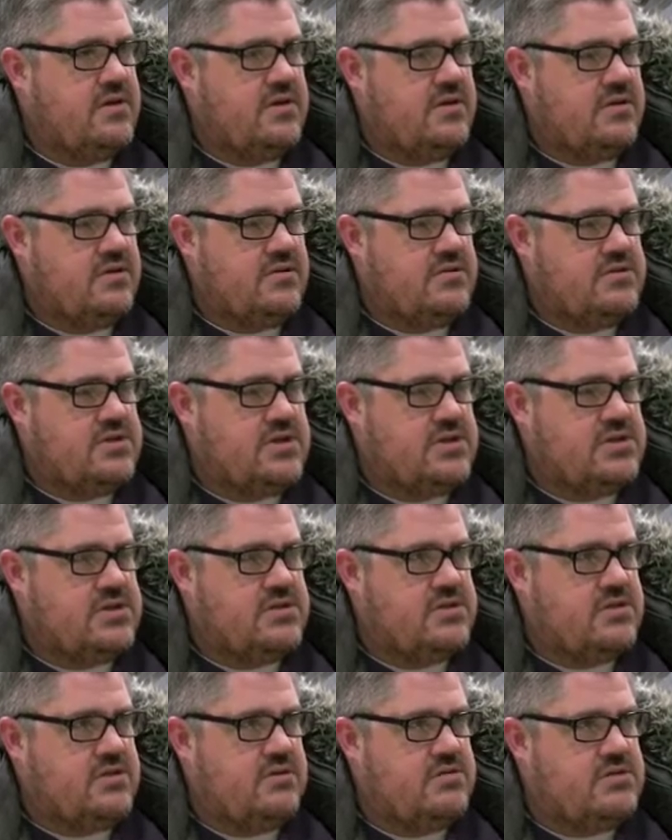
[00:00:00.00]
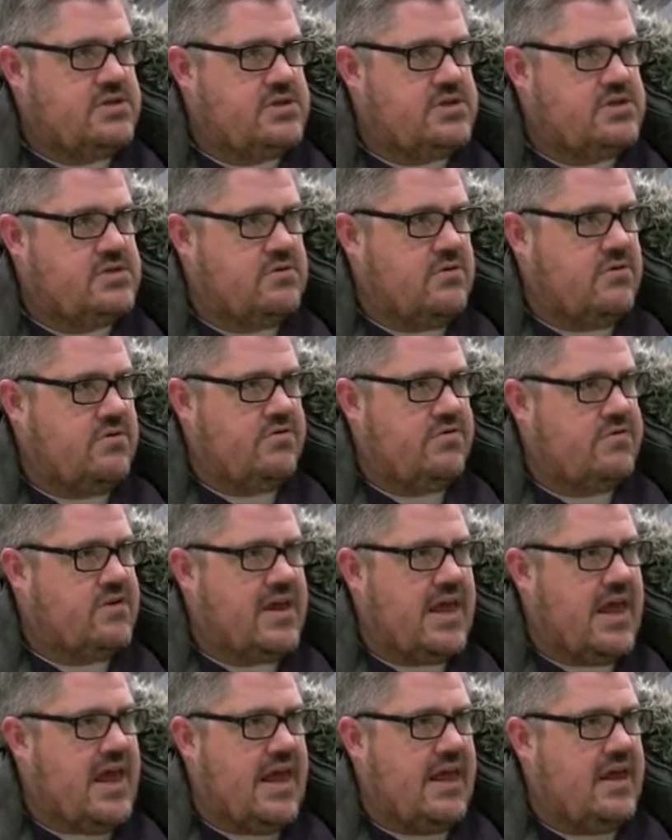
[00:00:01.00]
you just you just sort of
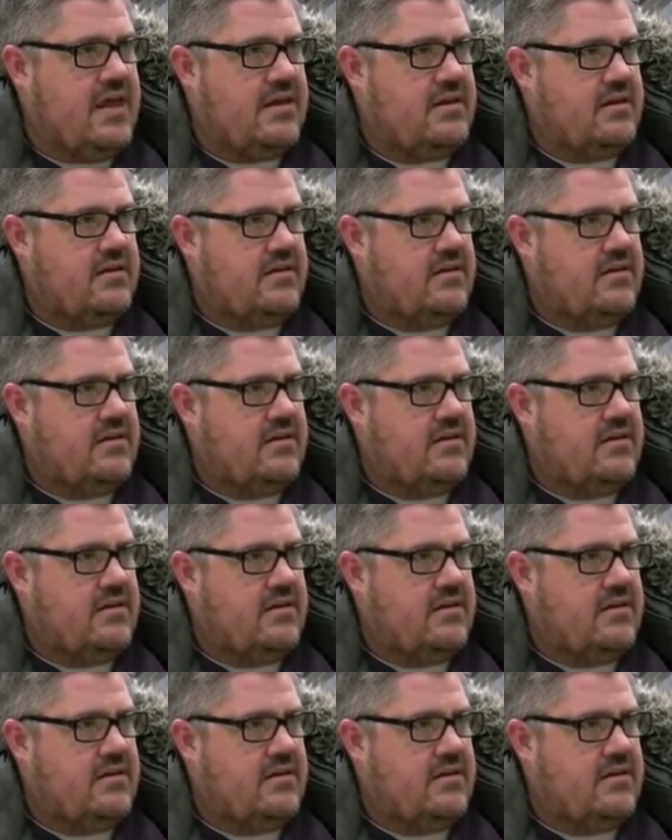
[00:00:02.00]
forget.